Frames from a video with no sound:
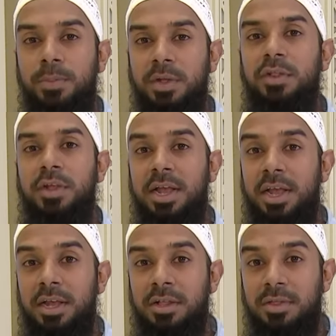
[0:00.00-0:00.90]
this
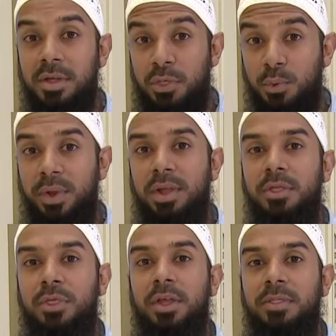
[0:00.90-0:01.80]
is the
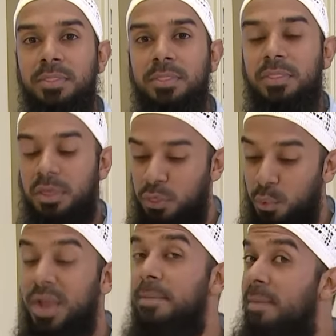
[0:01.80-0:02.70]

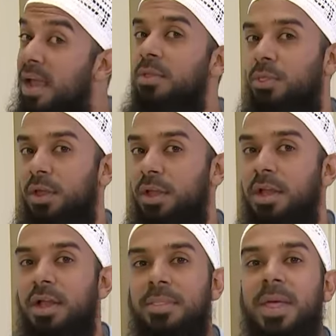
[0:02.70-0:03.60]
three main
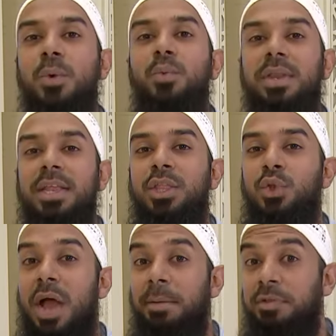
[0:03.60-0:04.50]
things that we
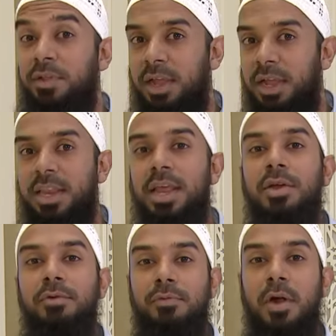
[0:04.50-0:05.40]
need to abstain
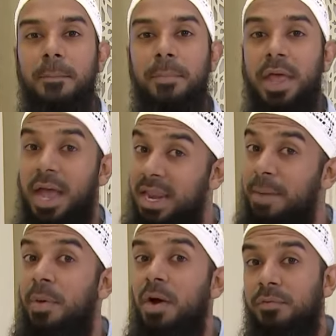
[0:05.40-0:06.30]
from. And
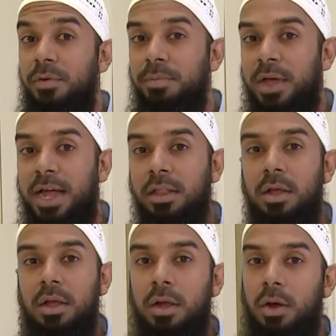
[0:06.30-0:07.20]
apart from that,
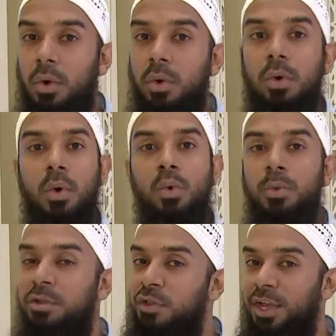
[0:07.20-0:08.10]

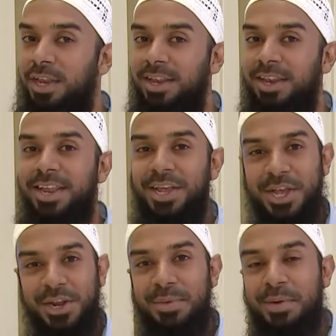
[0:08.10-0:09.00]
all the sin
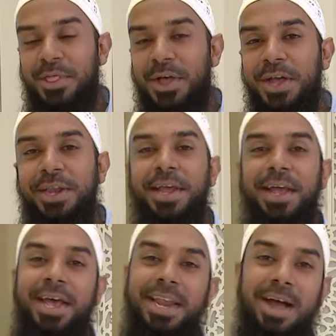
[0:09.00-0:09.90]
in Ramadan
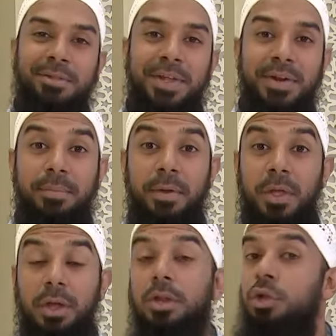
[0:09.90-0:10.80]
and outside
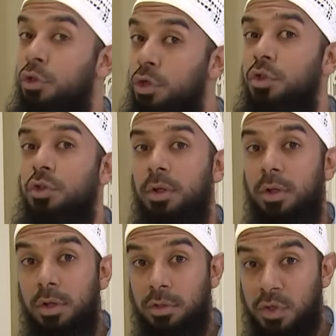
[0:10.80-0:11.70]
Ramadan. Since
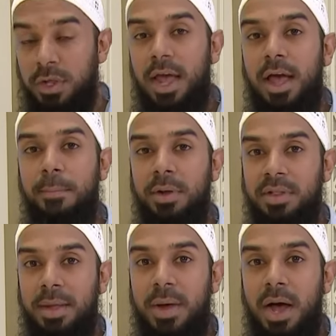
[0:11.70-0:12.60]
Siyam
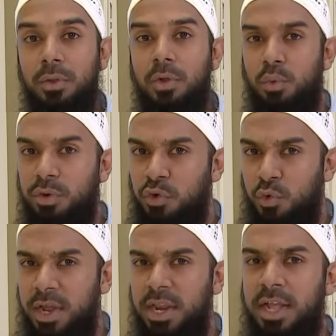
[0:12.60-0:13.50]
is about
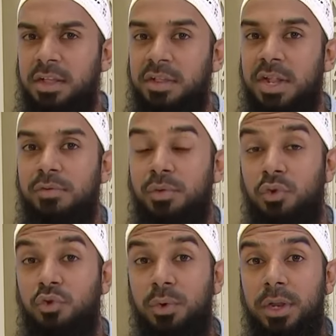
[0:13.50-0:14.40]
restraining and
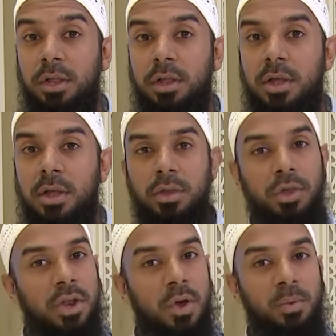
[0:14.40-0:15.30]
self-controlling,
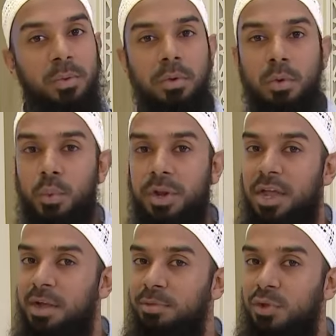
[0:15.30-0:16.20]
you know, when
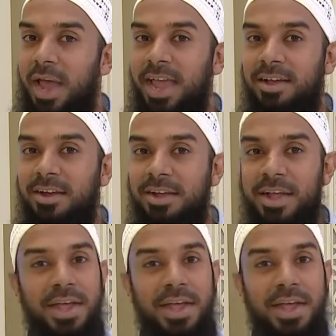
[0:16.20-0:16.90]
it comes to anger,